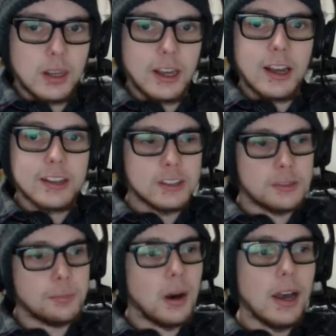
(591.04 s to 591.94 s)
A
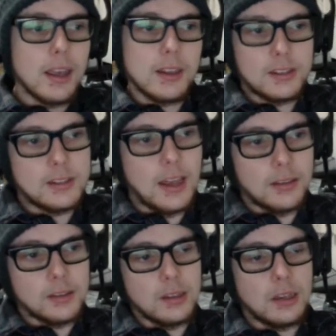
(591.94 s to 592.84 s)
spy, an
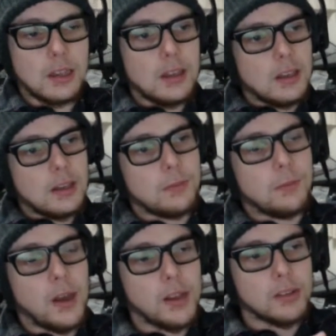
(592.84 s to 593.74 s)
assassin. He
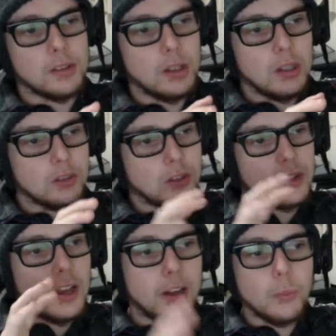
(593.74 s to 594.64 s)
finds
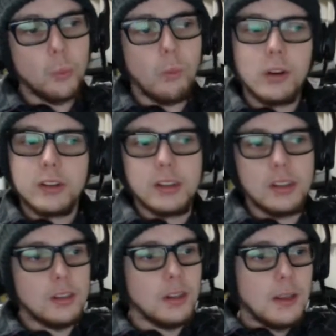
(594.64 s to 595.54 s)
just
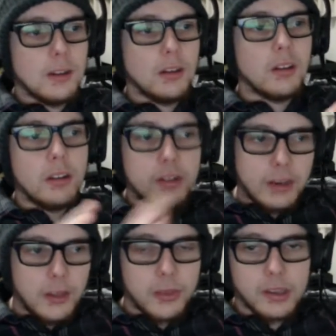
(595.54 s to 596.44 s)
unwanted
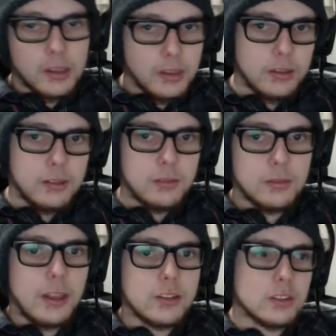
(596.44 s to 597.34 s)
nothing,
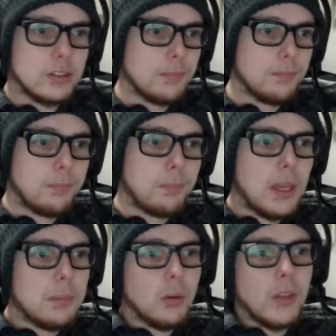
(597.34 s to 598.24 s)
like just
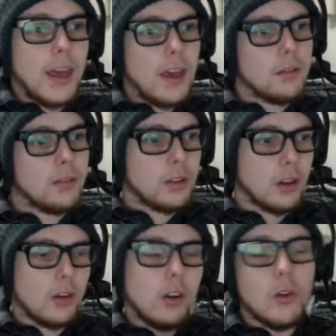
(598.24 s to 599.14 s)
people that have
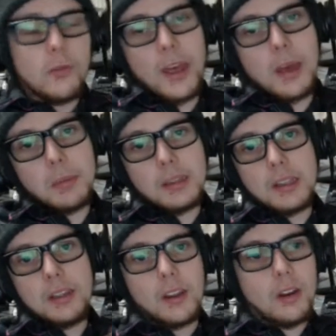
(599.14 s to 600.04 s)
no
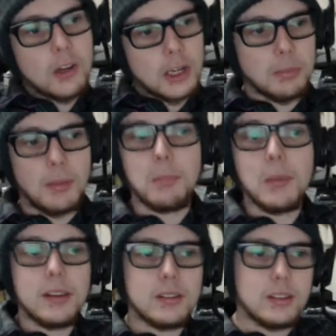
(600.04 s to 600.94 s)
family. They're not going to be
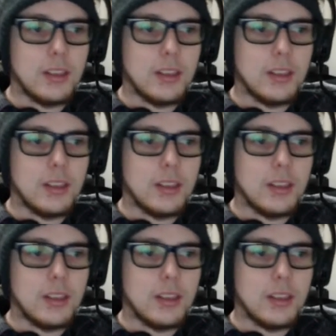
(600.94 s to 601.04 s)
missed.